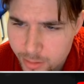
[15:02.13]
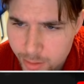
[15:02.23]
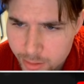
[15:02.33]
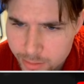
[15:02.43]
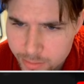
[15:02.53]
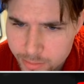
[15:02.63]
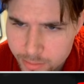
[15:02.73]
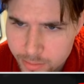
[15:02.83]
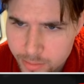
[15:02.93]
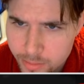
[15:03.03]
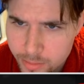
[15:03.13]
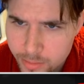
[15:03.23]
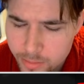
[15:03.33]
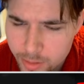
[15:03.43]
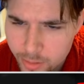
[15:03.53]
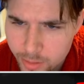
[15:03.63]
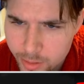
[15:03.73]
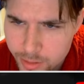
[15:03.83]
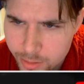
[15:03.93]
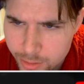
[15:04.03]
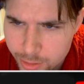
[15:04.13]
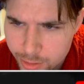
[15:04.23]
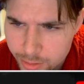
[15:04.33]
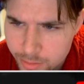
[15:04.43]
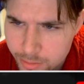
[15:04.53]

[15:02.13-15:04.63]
well. Not really so sure.